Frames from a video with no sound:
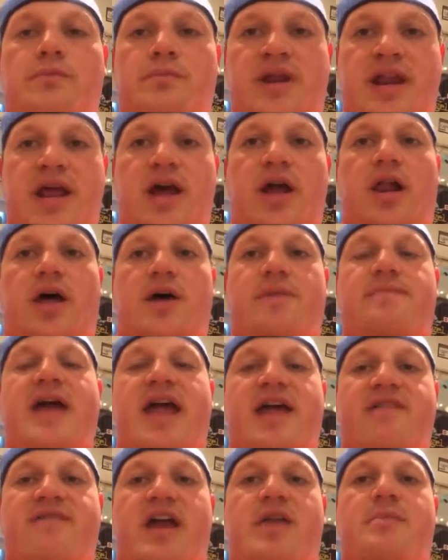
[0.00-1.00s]
Manila.
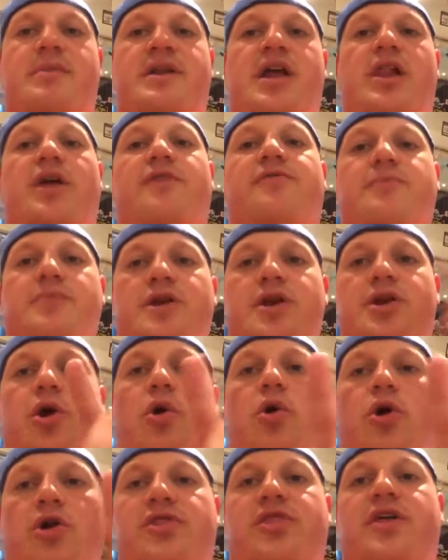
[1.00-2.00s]
They invaded Manila from the
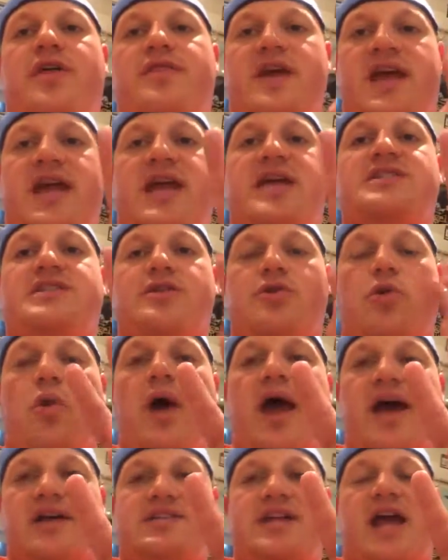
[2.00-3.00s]
north, the east, and the
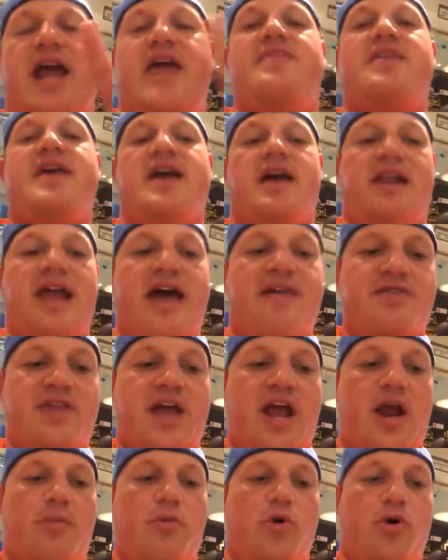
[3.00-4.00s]
west. And the
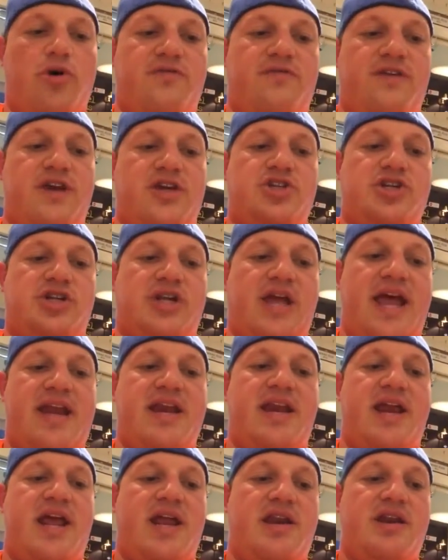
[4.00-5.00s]
11th Airborne Division
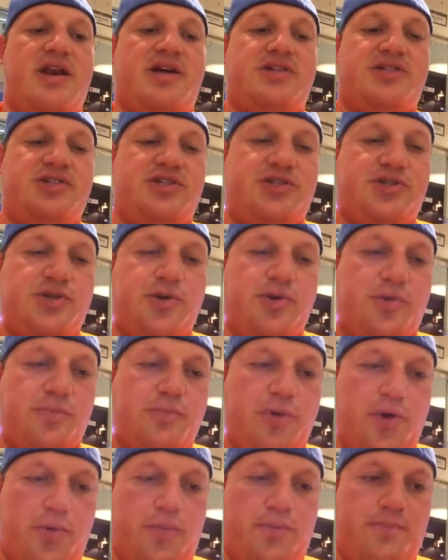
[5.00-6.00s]
landed in
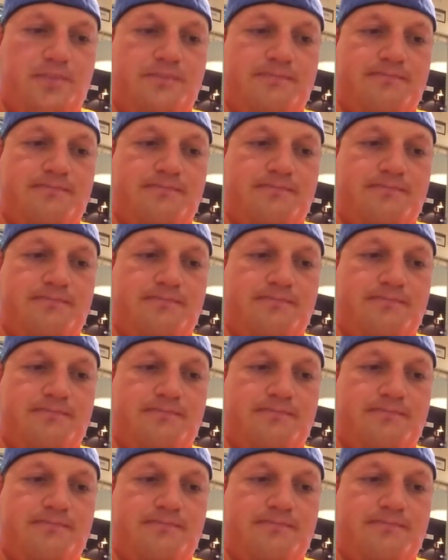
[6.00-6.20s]
Nasugbu.